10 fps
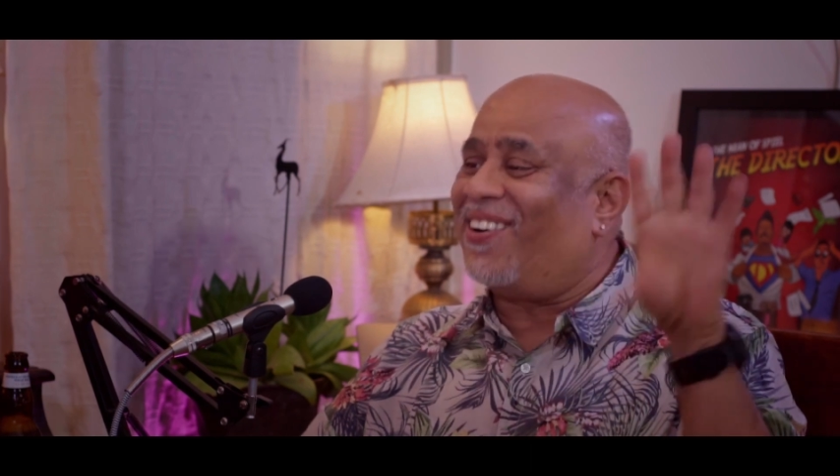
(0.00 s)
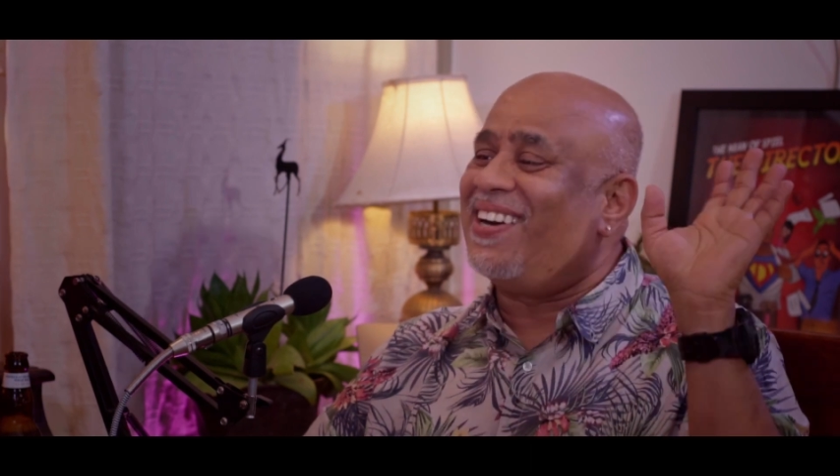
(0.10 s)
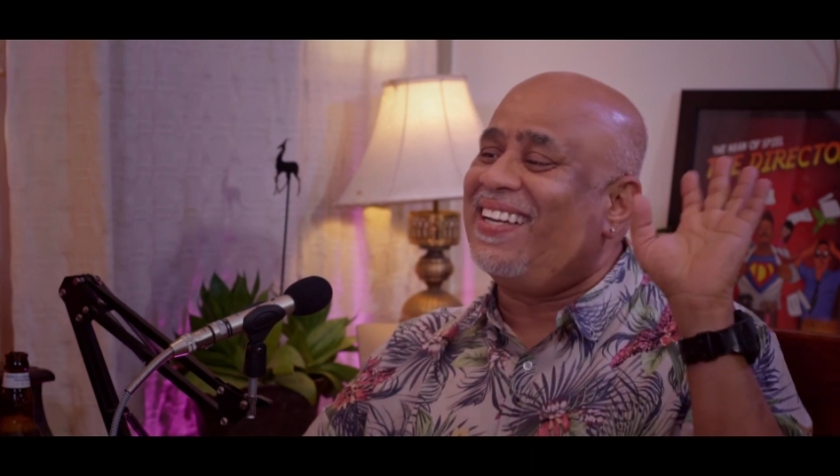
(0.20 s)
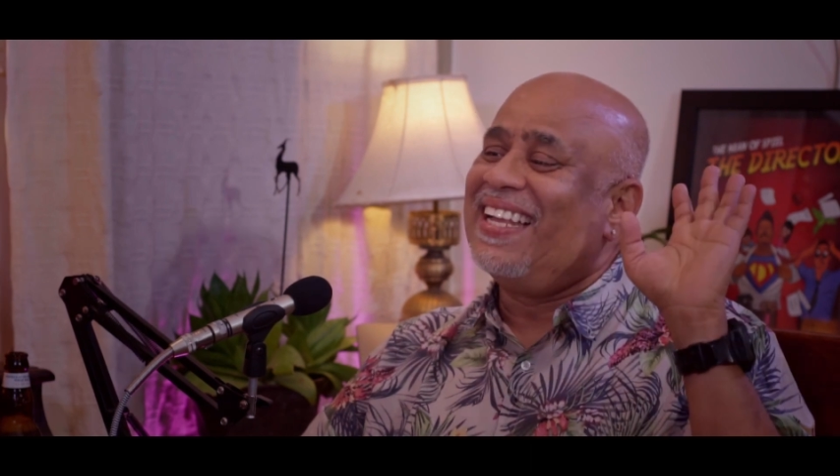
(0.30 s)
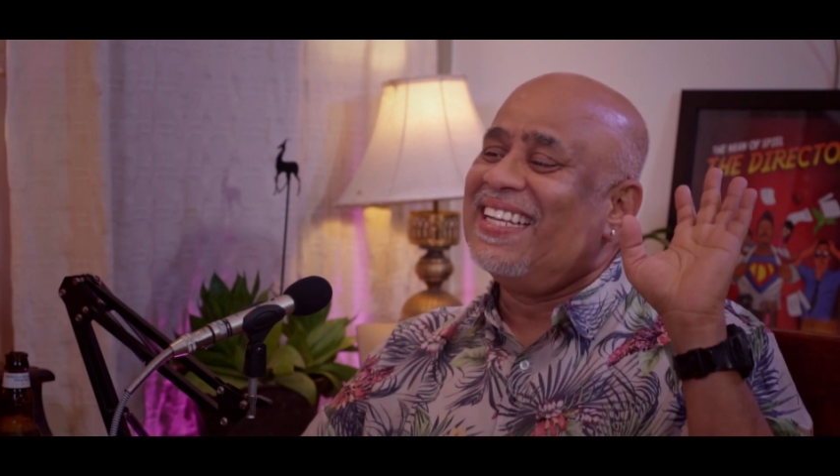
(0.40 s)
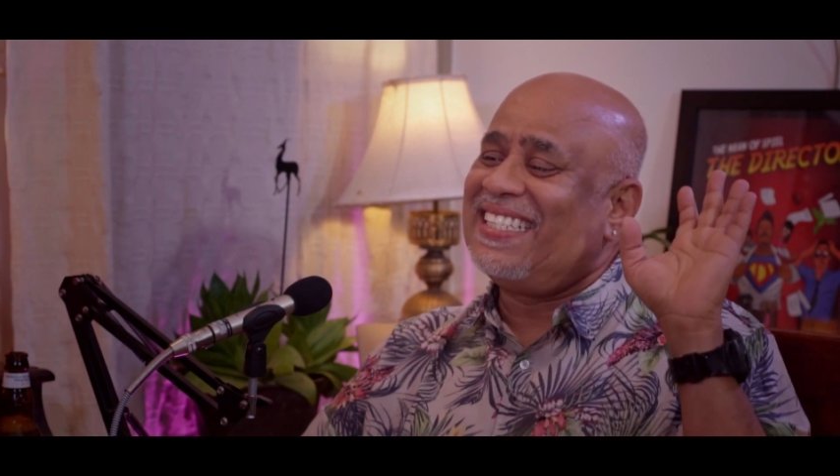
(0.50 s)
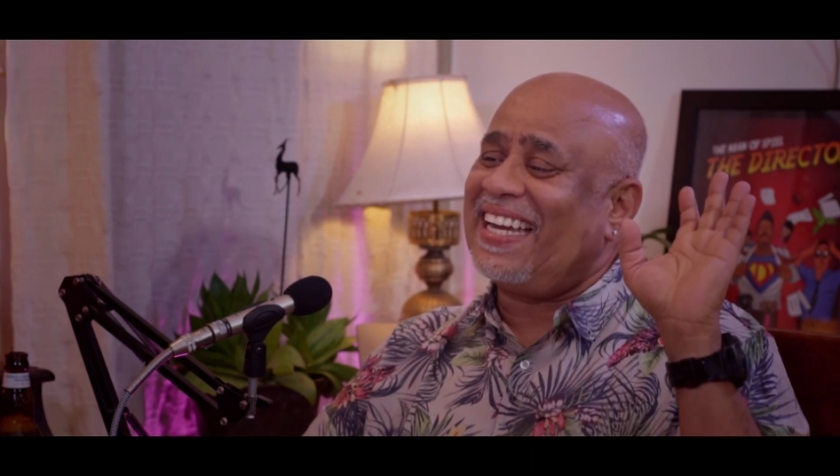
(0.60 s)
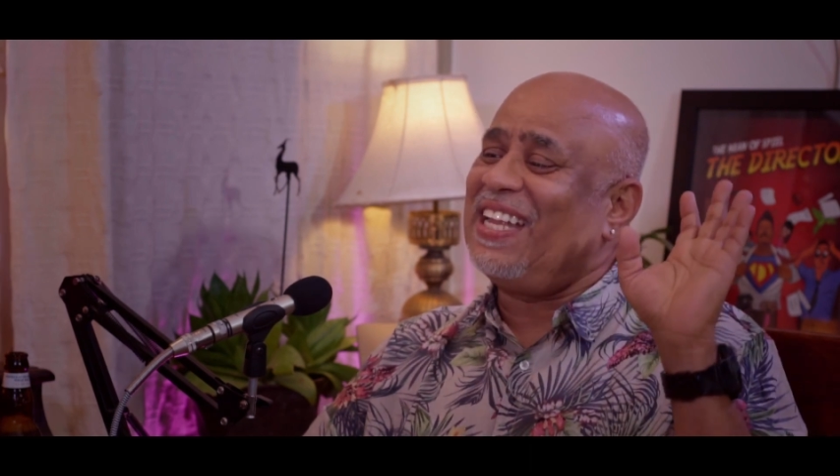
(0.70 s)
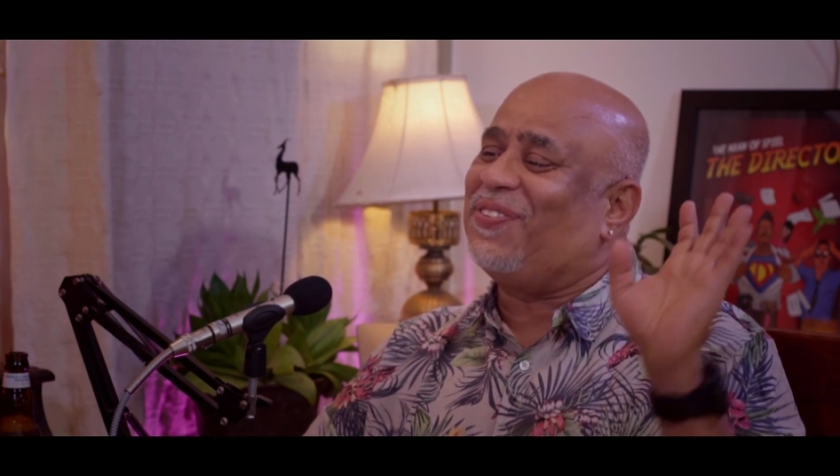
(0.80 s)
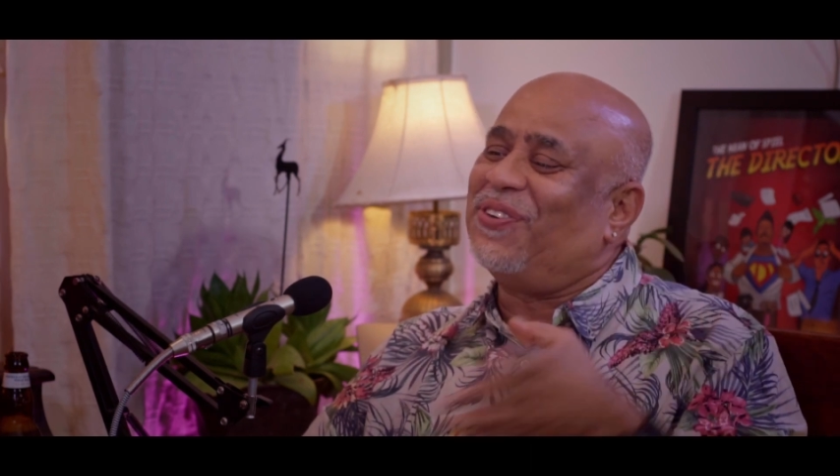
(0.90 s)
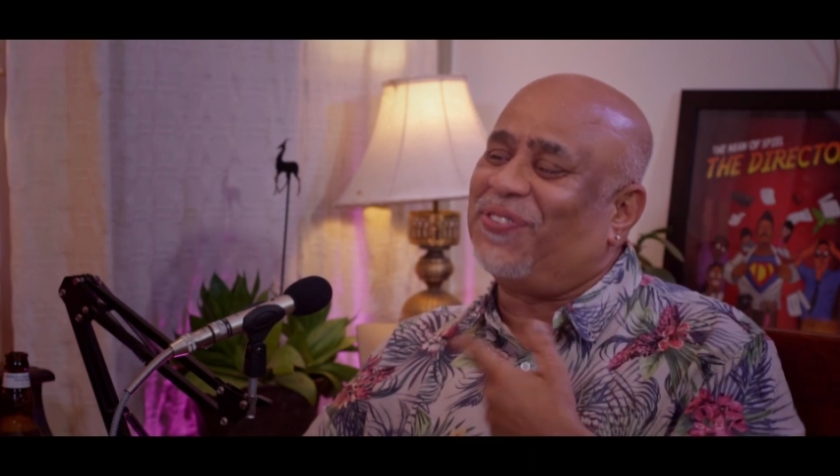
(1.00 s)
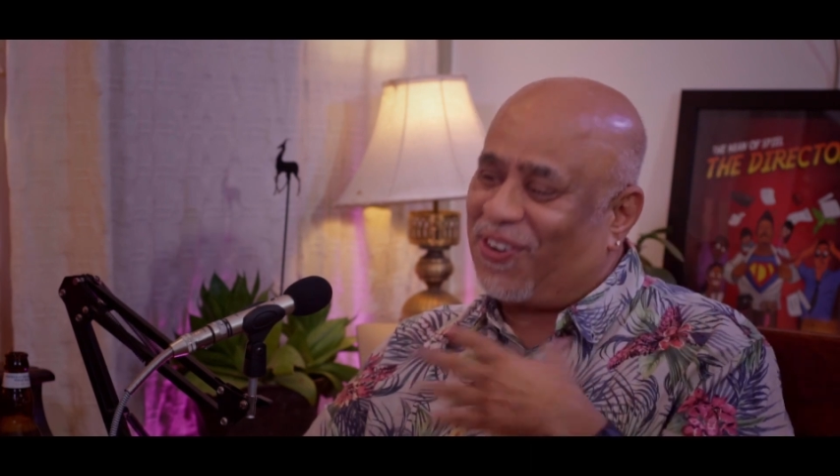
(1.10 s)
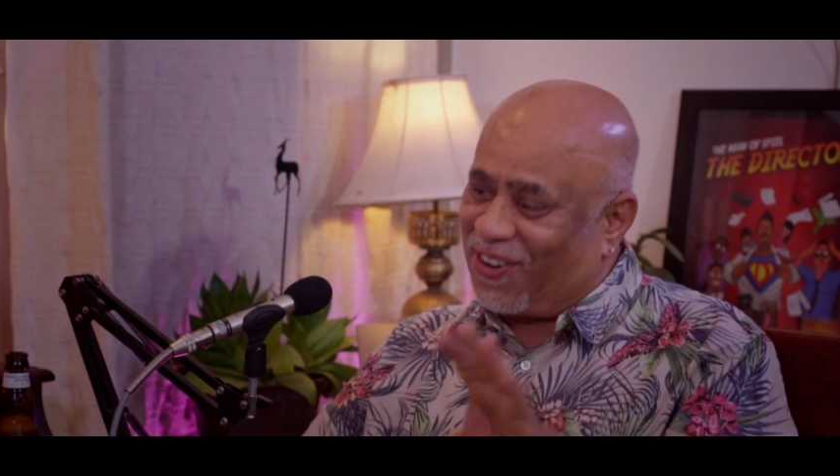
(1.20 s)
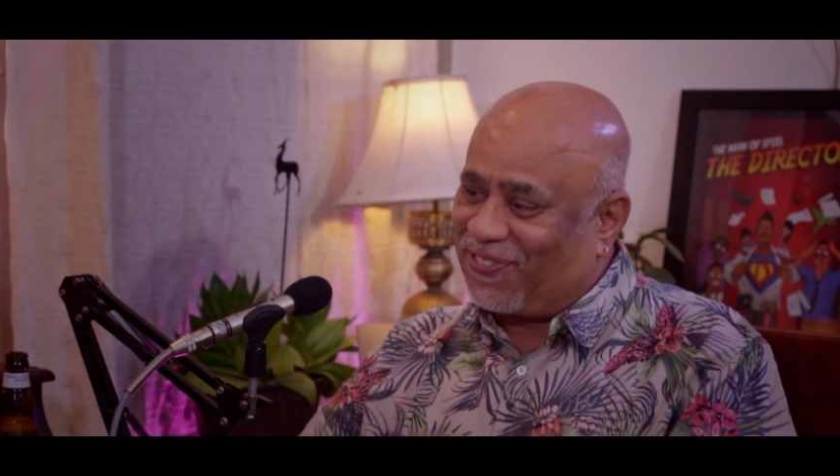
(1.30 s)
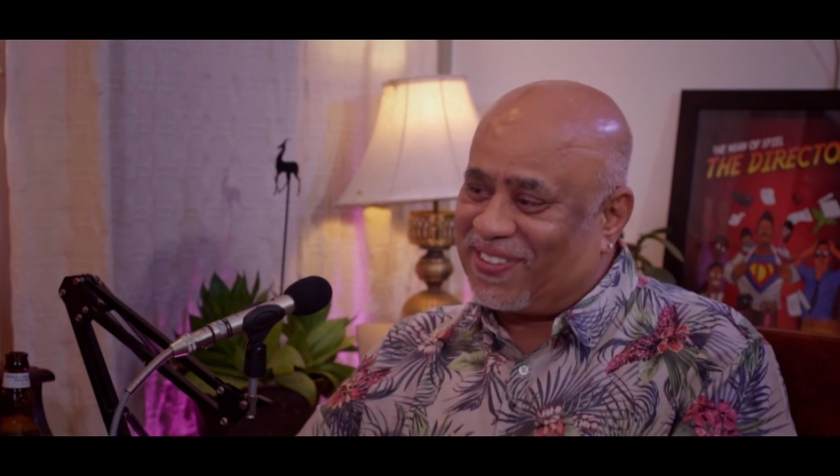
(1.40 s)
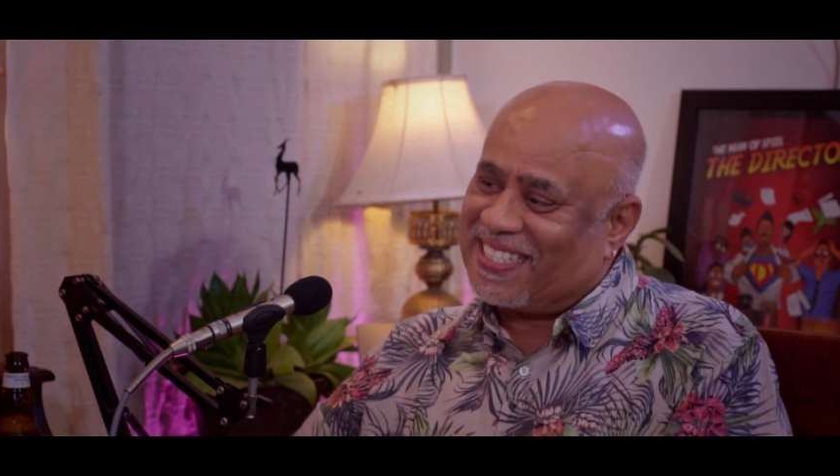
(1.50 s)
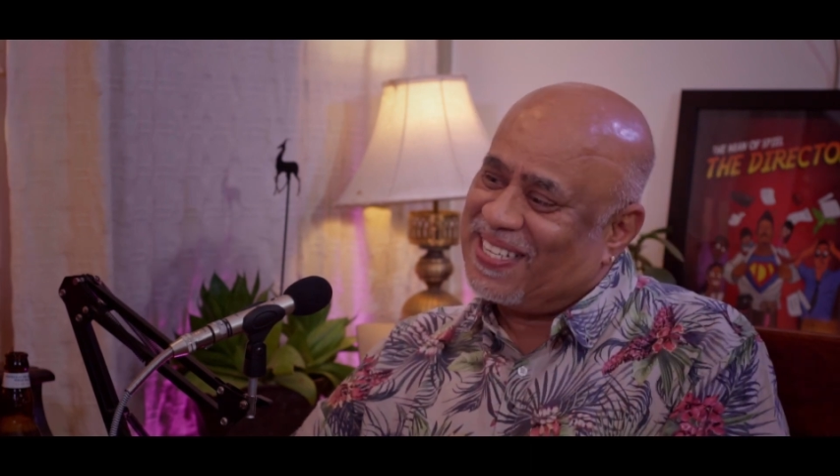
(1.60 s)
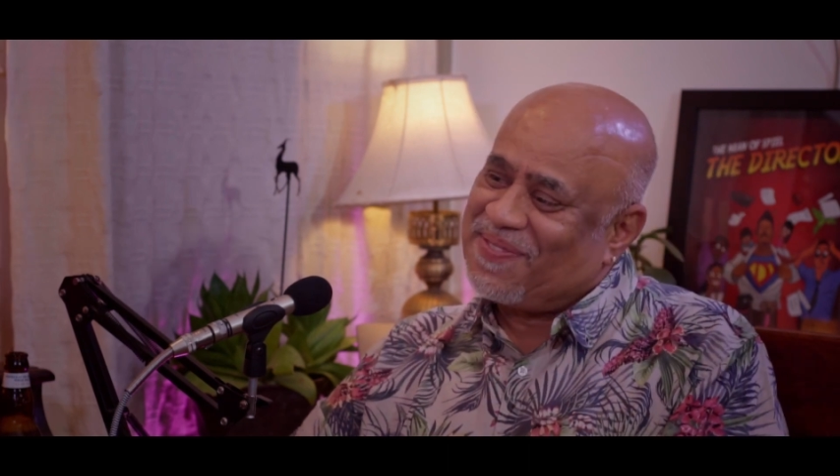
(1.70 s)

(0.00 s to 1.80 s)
ordered Chinese food for all of us.